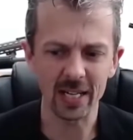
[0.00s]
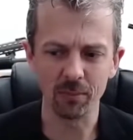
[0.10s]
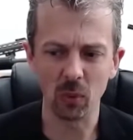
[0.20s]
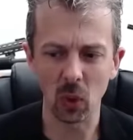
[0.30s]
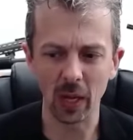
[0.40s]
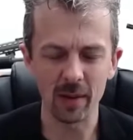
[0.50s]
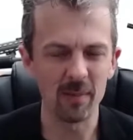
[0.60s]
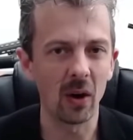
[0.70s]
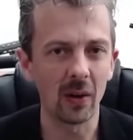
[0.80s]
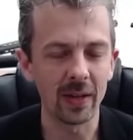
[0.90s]
more like a
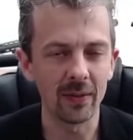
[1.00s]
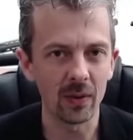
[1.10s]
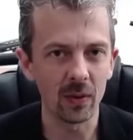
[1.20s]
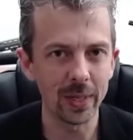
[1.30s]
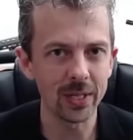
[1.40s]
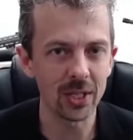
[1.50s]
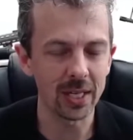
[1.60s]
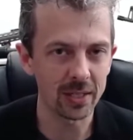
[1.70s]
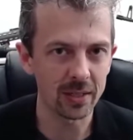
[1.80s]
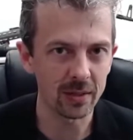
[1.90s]
Marlin than a
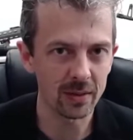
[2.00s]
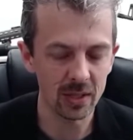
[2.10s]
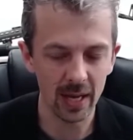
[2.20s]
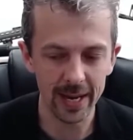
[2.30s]
Winchester, say.